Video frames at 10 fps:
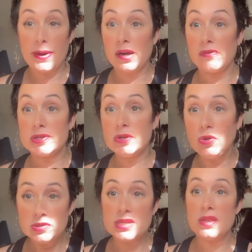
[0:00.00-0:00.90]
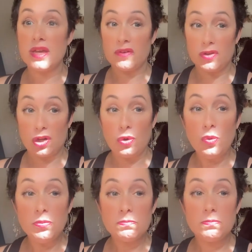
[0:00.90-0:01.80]
get bigger results, they
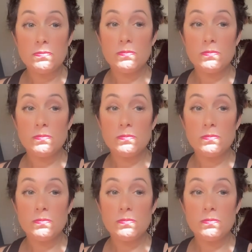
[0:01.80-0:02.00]
renew.